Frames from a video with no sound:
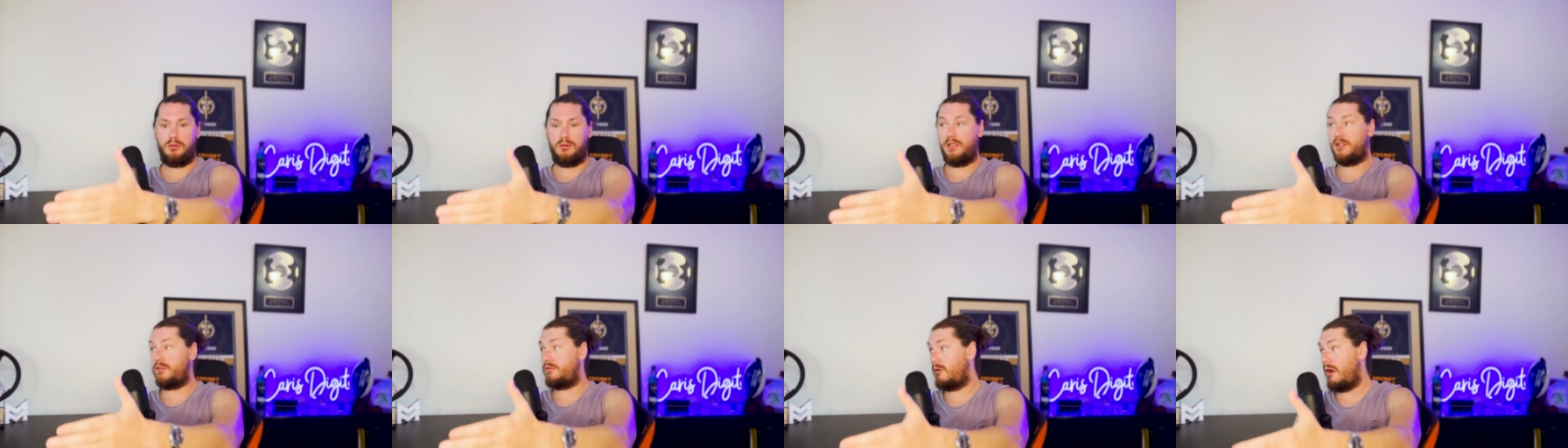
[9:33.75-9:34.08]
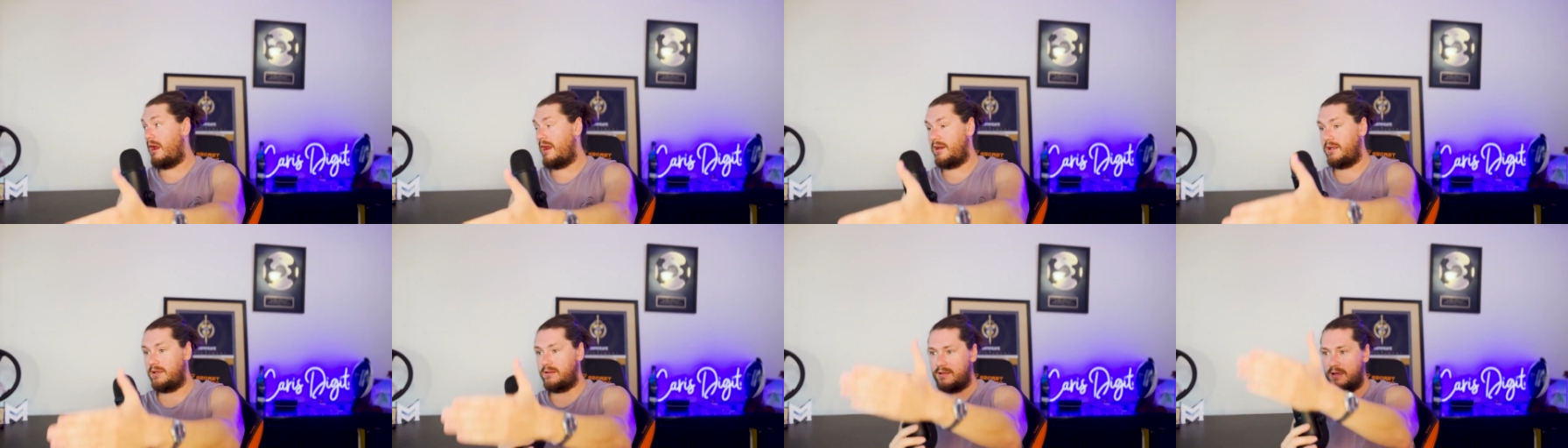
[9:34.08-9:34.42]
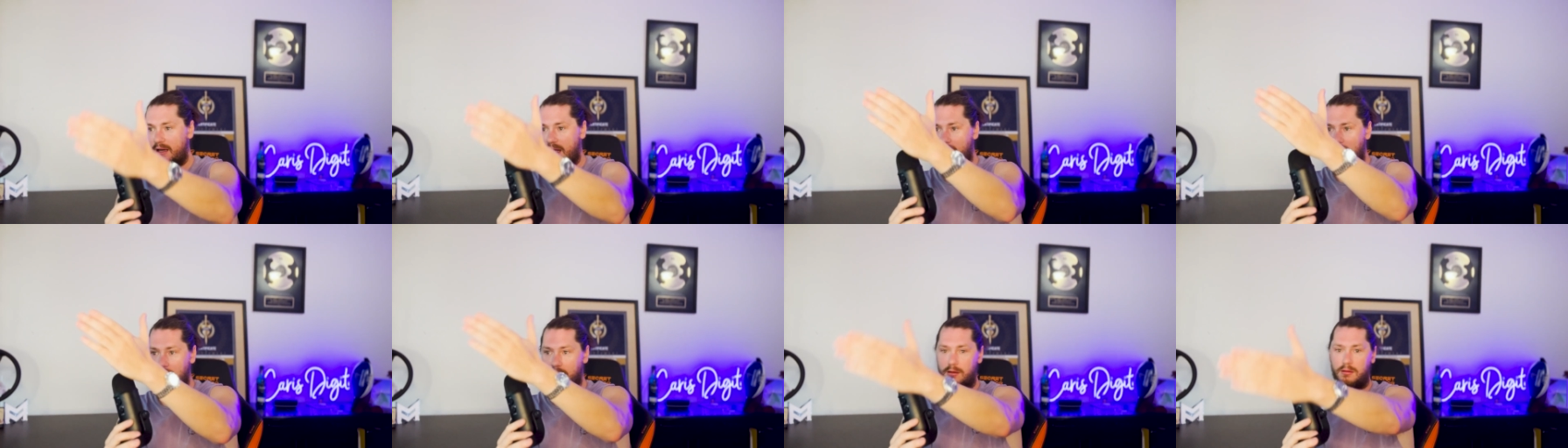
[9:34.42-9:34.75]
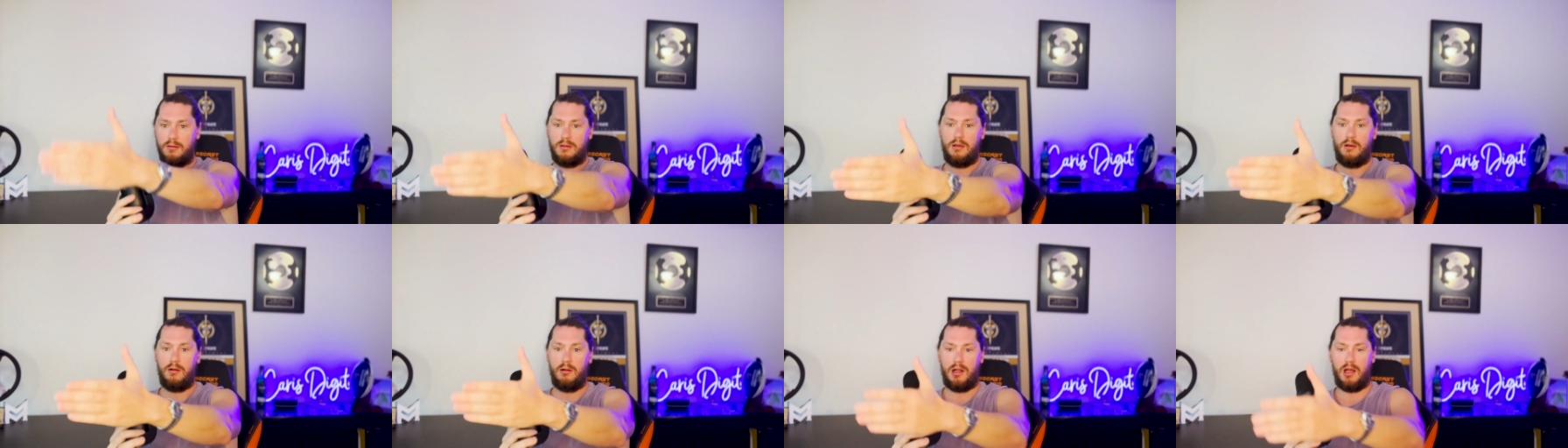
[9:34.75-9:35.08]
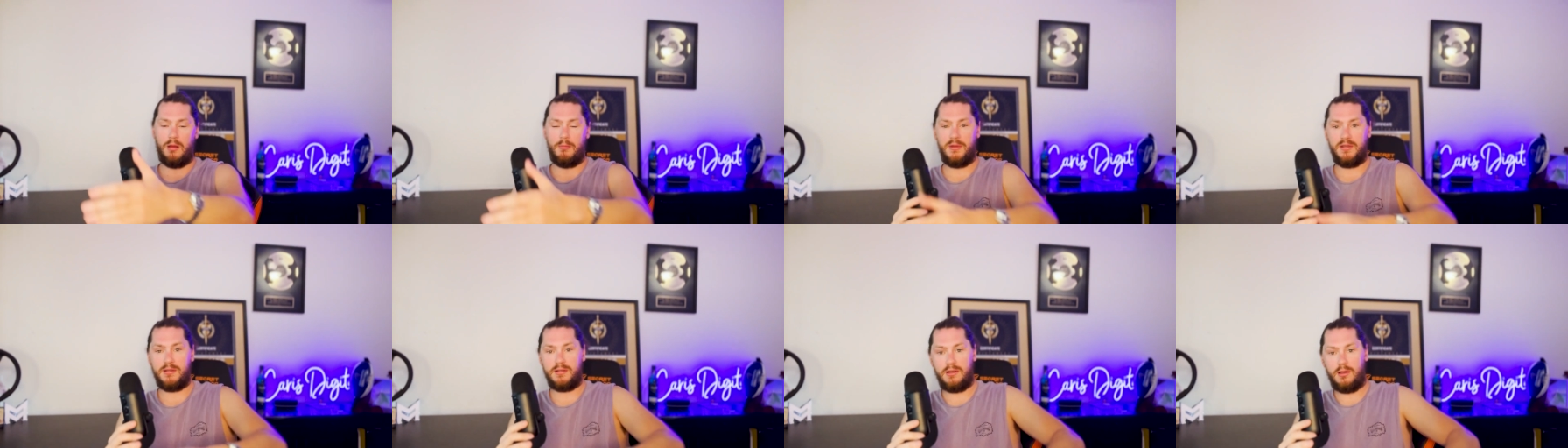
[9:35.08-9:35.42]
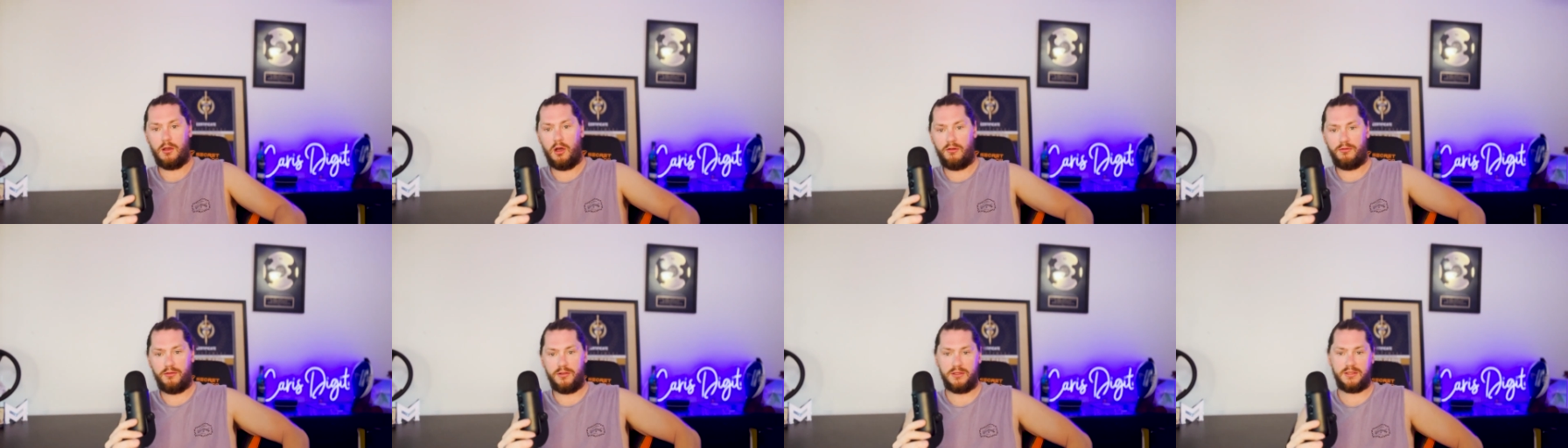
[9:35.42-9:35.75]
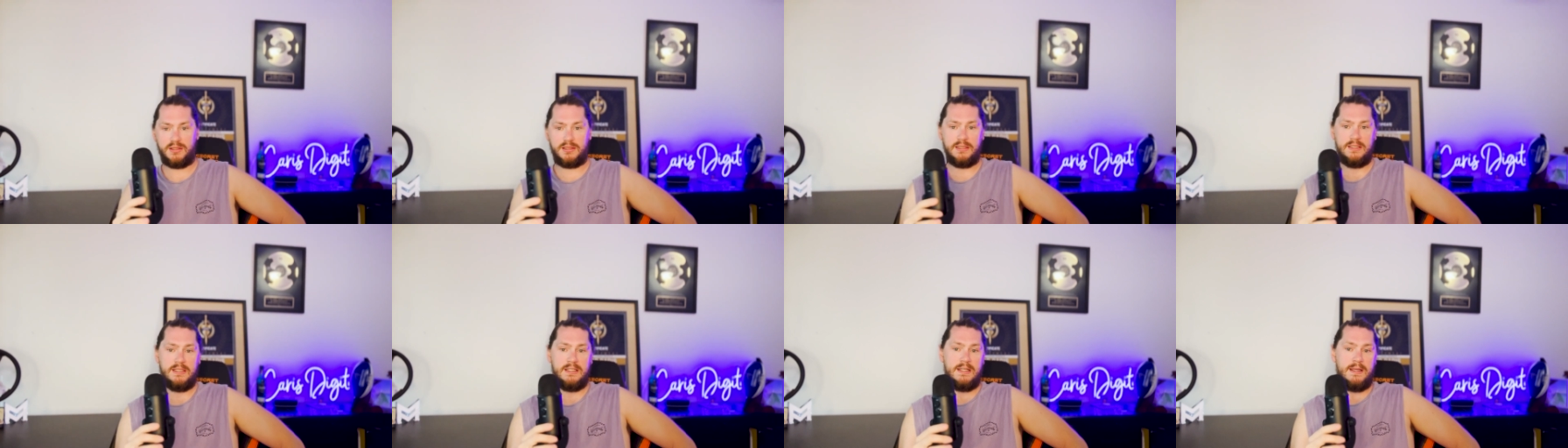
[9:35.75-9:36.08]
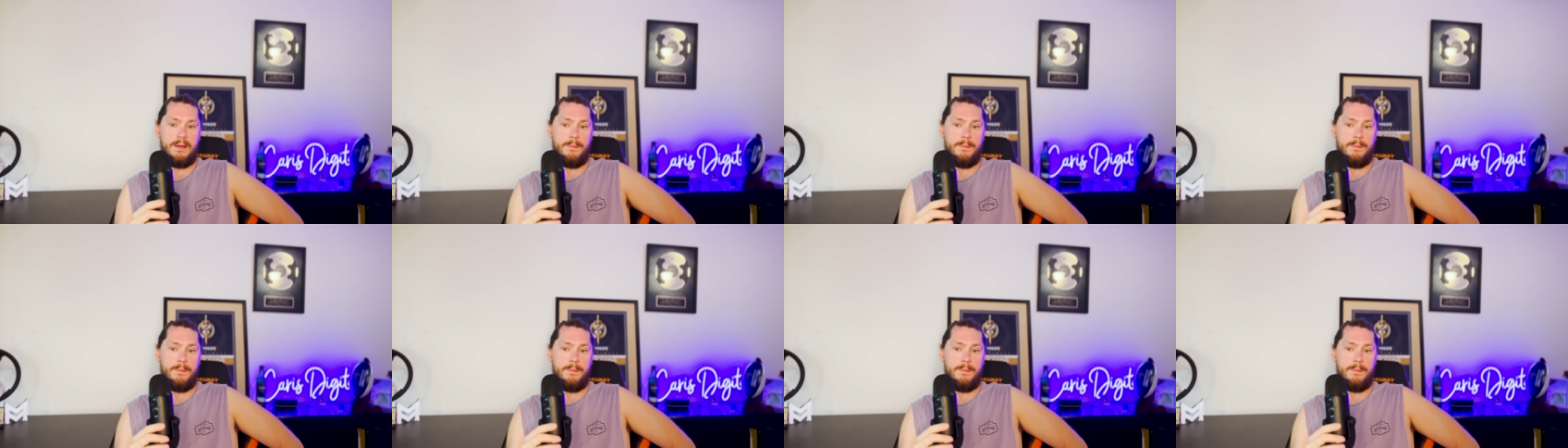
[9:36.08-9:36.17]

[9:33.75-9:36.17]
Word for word: it's raining today, I'll come into the office.